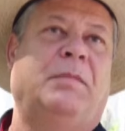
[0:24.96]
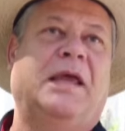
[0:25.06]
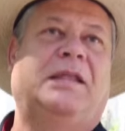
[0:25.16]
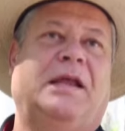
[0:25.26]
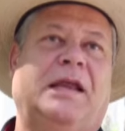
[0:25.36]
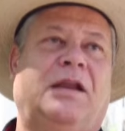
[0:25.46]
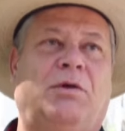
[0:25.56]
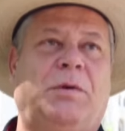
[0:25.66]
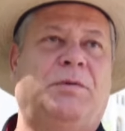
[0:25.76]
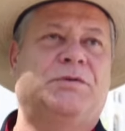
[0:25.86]
meant that he
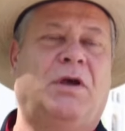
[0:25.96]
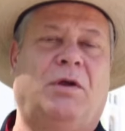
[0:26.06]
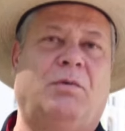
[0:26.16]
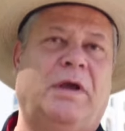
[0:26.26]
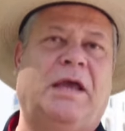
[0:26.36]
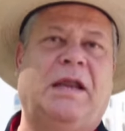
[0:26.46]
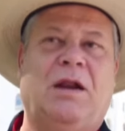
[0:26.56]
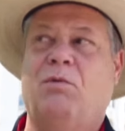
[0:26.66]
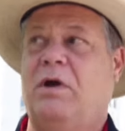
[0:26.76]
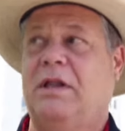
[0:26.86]
knew he was going to win
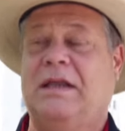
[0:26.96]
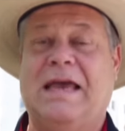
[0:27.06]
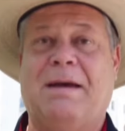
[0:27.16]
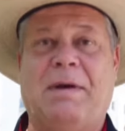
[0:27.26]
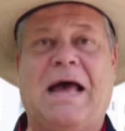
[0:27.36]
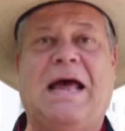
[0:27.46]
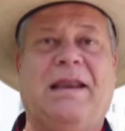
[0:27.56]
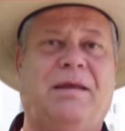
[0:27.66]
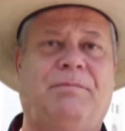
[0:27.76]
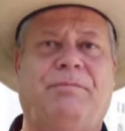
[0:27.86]
and he wanted the guy
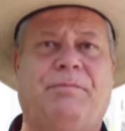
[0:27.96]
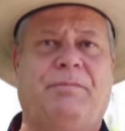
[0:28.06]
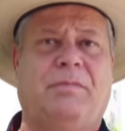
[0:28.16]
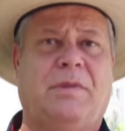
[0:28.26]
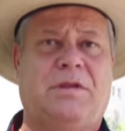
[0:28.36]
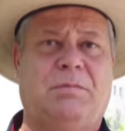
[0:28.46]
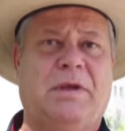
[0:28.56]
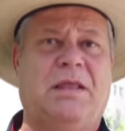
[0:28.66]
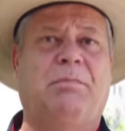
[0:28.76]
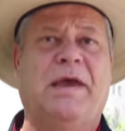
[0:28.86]
behind him to
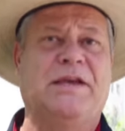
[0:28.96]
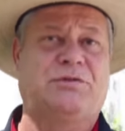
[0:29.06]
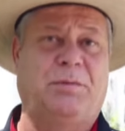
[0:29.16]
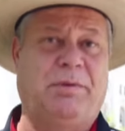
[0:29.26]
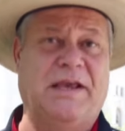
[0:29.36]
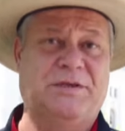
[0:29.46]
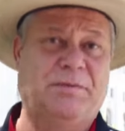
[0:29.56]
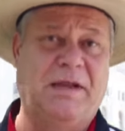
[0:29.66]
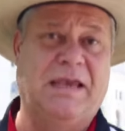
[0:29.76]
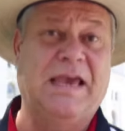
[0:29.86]
be the best
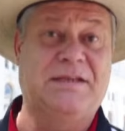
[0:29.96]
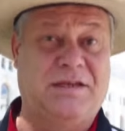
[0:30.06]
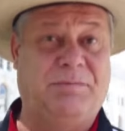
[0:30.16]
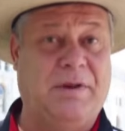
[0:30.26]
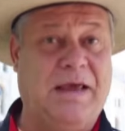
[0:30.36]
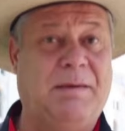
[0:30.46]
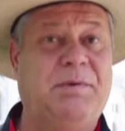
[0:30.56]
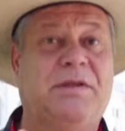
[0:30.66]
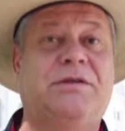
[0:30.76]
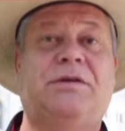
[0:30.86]
replacement in case something
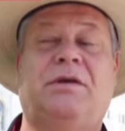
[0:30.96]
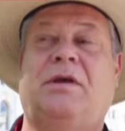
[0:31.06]
happens.